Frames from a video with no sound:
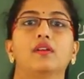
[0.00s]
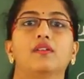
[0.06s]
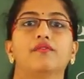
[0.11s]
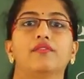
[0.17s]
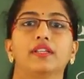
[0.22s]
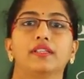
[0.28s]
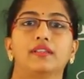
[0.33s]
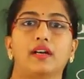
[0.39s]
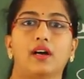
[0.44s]

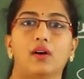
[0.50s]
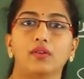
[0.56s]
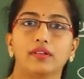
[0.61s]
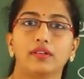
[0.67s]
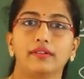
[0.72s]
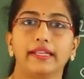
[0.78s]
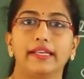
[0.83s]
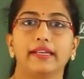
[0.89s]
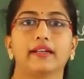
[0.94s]

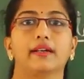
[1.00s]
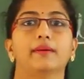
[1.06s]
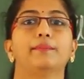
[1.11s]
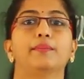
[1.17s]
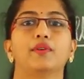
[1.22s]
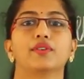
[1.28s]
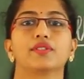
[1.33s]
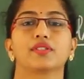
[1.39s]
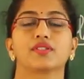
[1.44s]
without
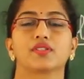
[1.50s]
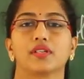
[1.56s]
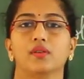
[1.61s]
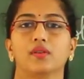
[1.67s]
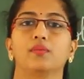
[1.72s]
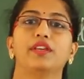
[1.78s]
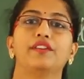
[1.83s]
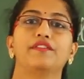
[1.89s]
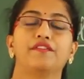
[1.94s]

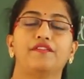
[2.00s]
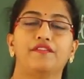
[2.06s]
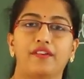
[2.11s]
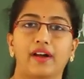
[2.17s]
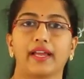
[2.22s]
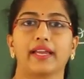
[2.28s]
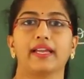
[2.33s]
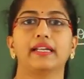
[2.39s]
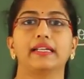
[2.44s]
decomposition. We
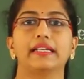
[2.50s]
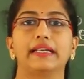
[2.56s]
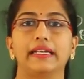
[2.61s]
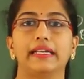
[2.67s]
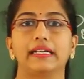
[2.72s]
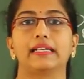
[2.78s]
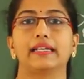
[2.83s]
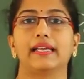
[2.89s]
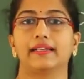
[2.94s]
find
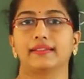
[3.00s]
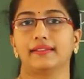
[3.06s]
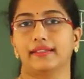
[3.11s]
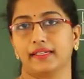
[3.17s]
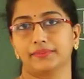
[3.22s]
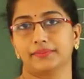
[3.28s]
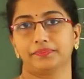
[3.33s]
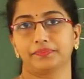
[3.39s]
it like that.